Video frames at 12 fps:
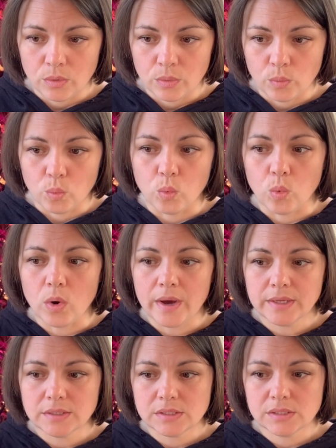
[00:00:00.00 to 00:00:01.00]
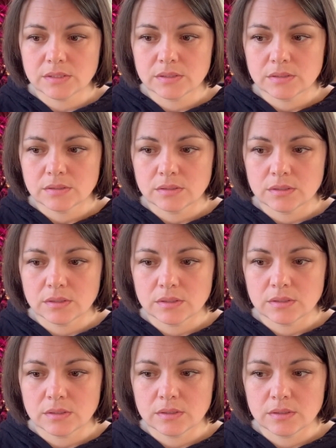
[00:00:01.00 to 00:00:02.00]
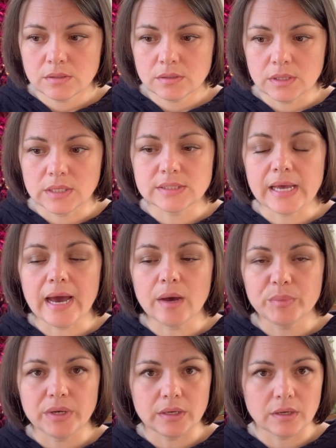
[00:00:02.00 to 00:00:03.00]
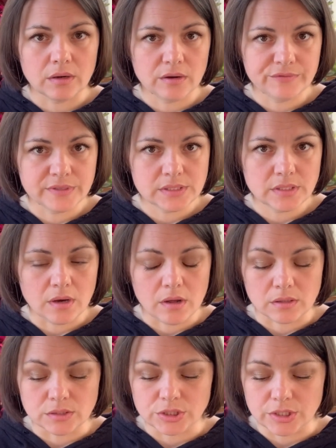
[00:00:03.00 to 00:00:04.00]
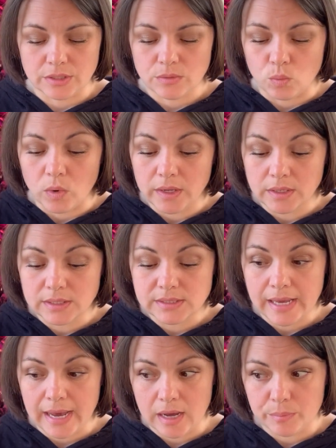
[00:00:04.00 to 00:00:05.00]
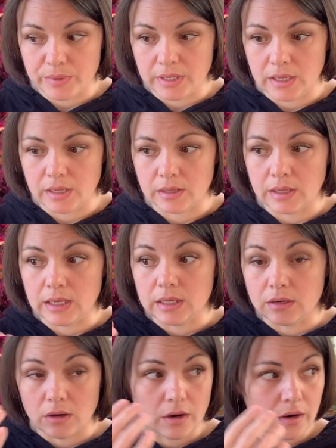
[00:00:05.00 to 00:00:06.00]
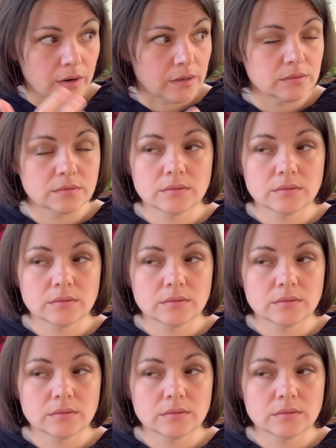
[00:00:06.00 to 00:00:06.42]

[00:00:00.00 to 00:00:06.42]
what is happening in our physiology, what is happening in our